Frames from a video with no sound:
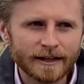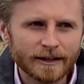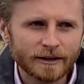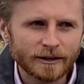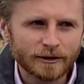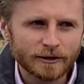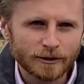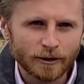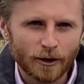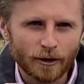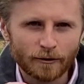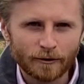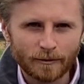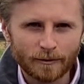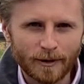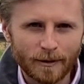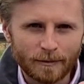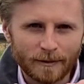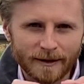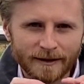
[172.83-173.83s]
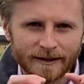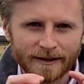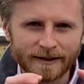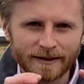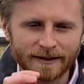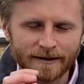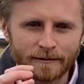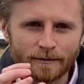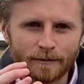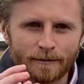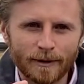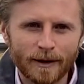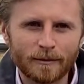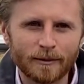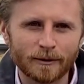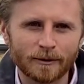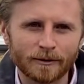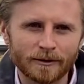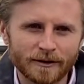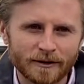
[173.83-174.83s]
soft but persistent
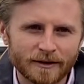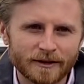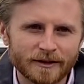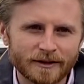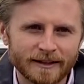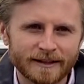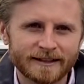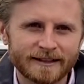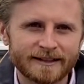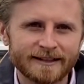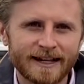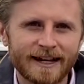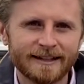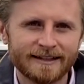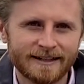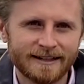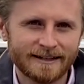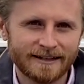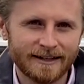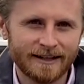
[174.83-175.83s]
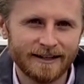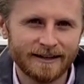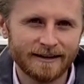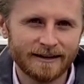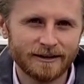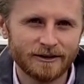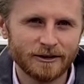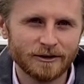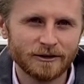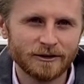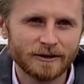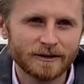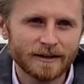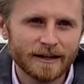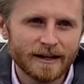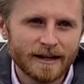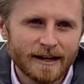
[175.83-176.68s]
bubbles that are just sat inside the juice,